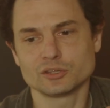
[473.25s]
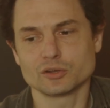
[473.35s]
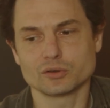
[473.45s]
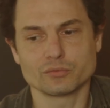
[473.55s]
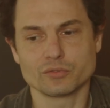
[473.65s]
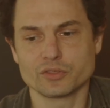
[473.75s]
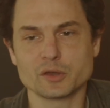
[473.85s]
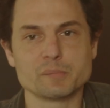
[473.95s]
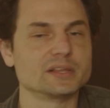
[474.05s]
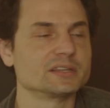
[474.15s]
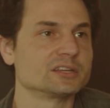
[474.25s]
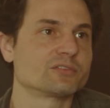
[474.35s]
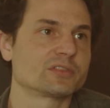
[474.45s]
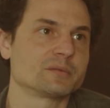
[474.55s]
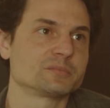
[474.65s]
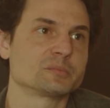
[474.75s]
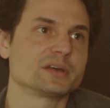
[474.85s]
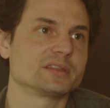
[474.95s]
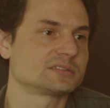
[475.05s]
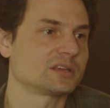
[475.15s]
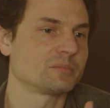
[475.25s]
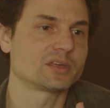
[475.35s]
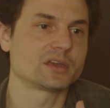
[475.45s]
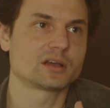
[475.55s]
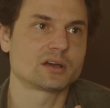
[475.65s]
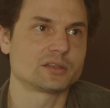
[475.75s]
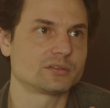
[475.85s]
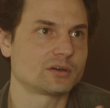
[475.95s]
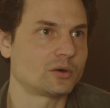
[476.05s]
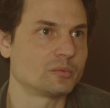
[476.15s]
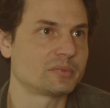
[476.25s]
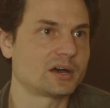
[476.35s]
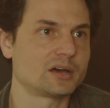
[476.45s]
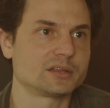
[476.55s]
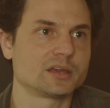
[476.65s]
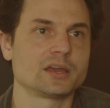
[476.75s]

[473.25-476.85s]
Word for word: you know the ability for them to play the same thing on the HomePod yeah.